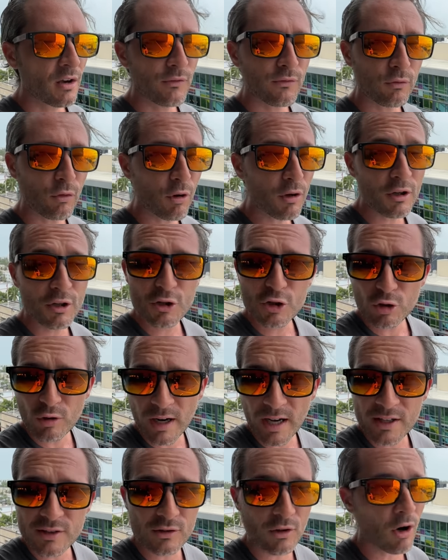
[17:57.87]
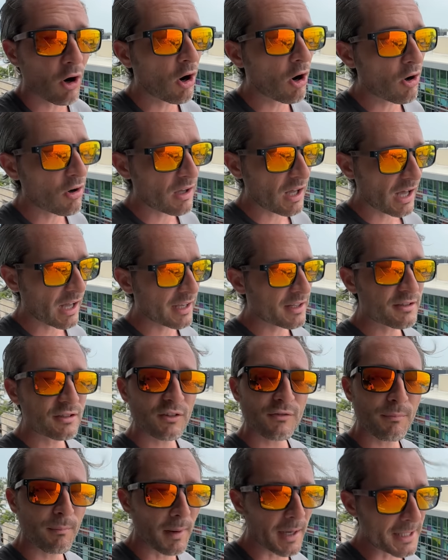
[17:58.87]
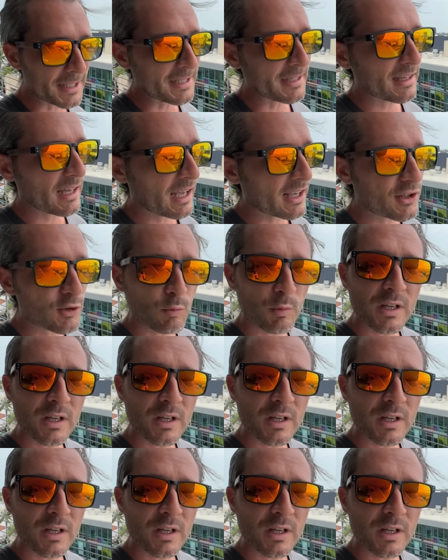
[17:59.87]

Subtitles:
Florida attracts all kinds of money, guys.